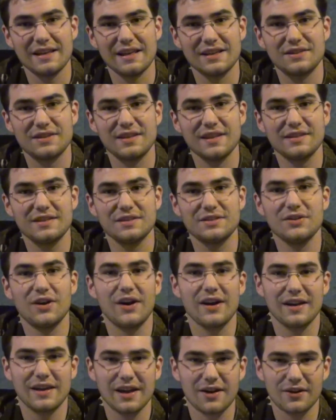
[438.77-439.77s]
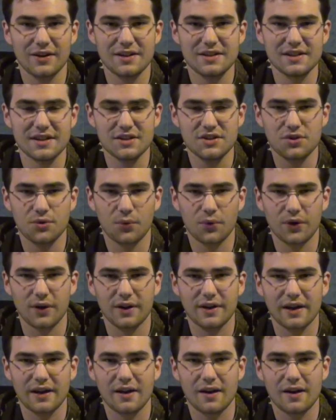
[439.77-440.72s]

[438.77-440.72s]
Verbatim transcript: it's this is not guaranteed to work.